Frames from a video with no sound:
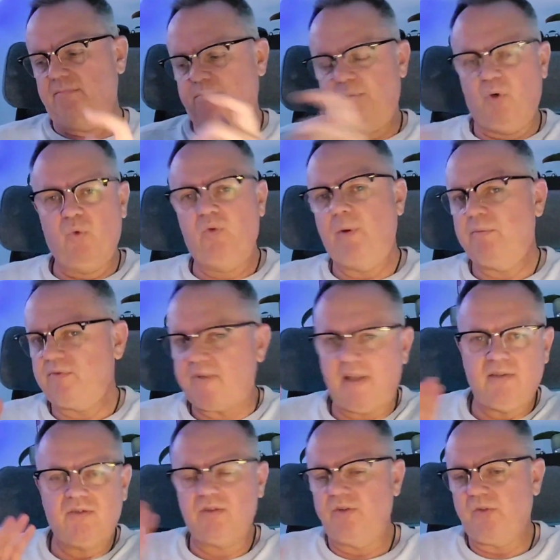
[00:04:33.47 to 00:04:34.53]
program
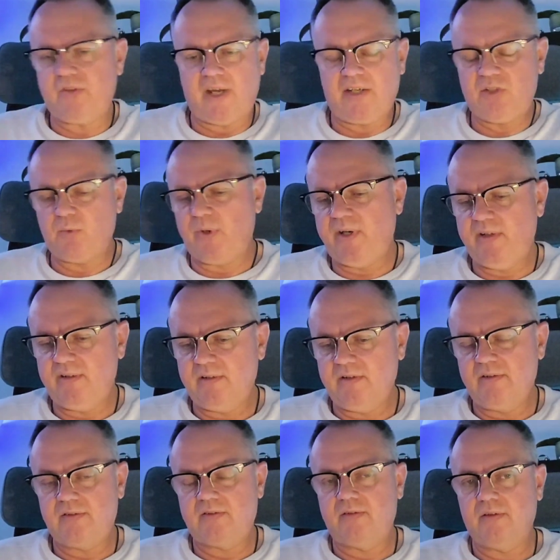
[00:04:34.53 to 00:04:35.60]
sensors,
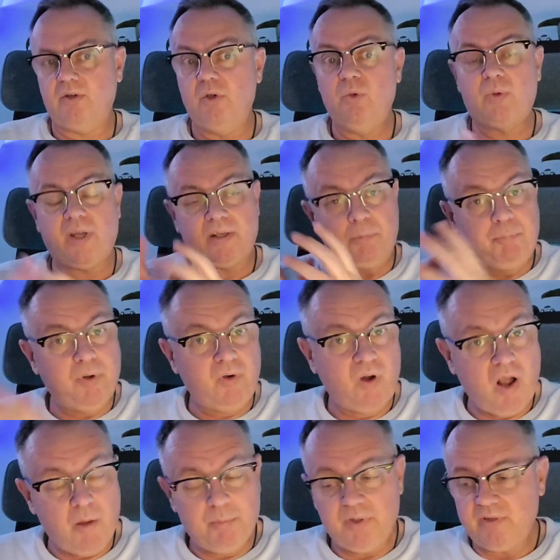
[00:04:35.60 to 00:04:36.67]
actuators, look at
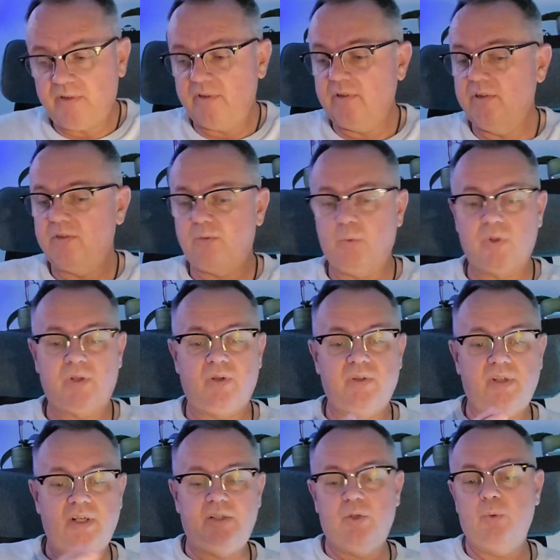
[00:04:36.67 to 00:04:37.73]
parameters, what are
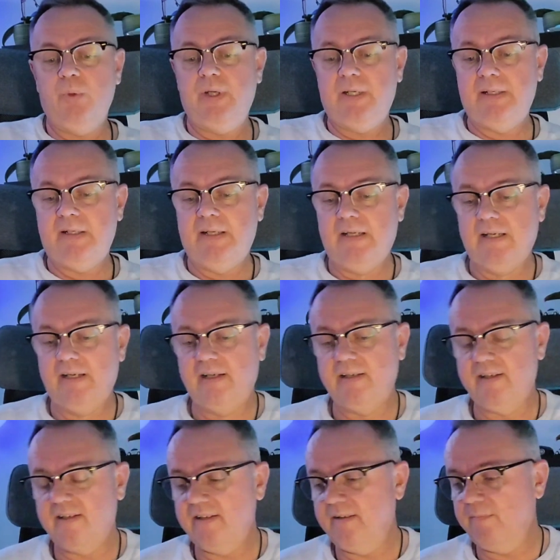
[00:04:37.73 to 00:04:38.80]
they doing,
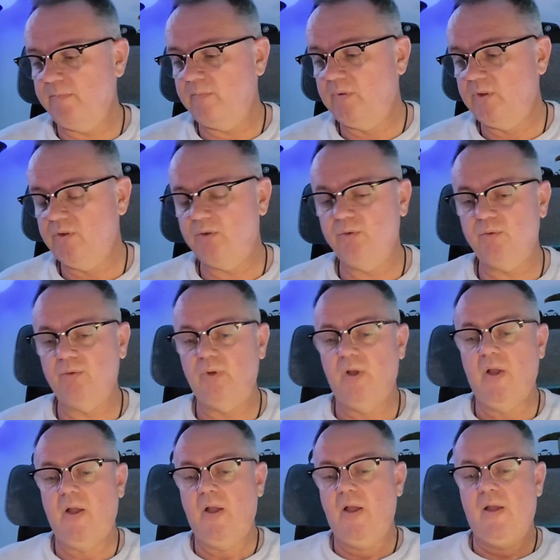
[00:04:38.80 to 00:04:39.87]
to
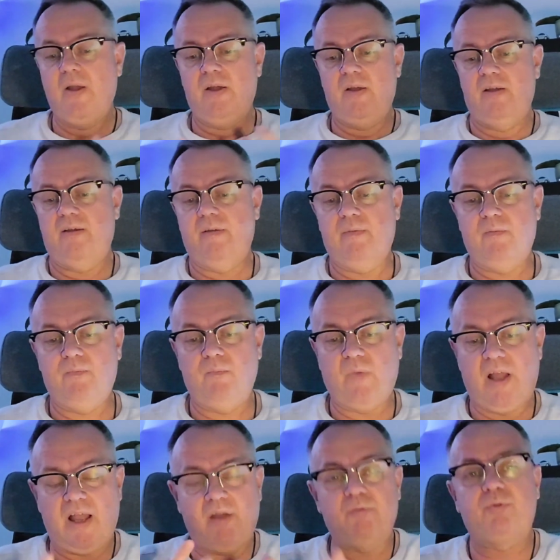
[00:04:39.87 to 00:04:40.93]

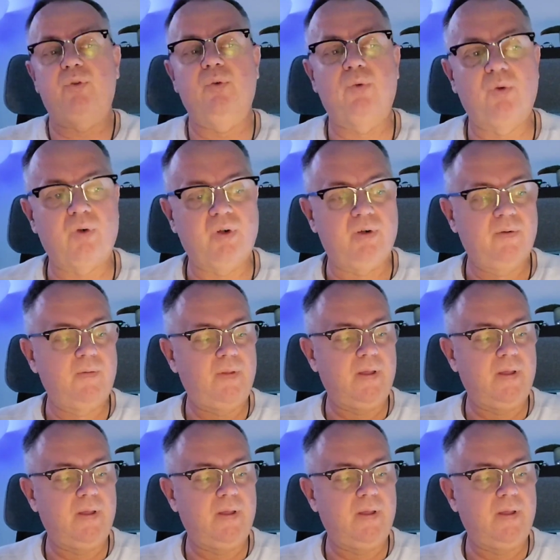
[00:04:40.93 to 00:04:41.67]
have your